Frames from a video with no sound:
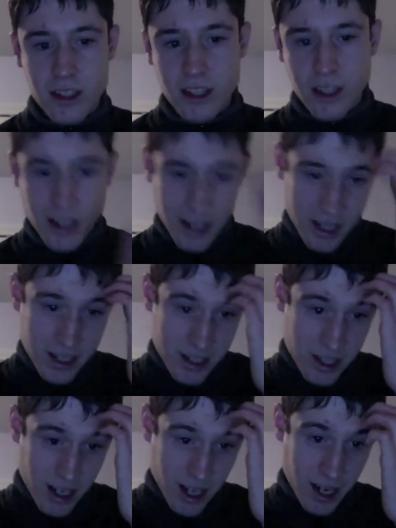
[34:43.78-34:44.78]
And
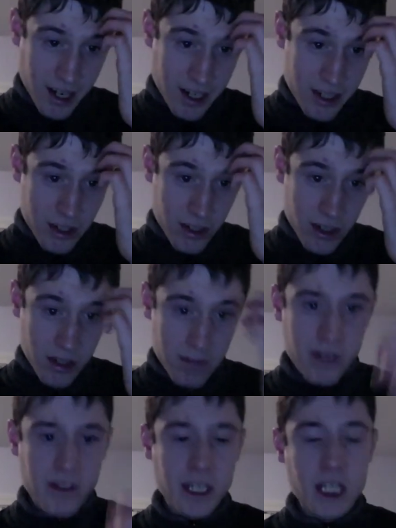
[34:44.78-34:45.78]
I saw the
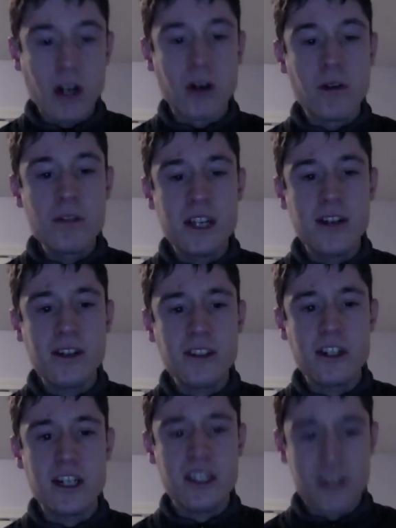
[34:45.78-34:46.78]
movie Hotel
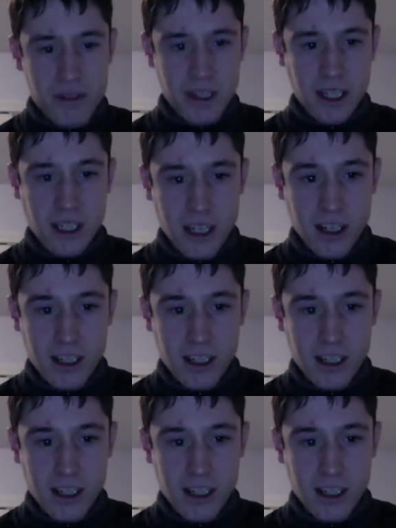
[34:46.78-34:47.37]
Transylvania.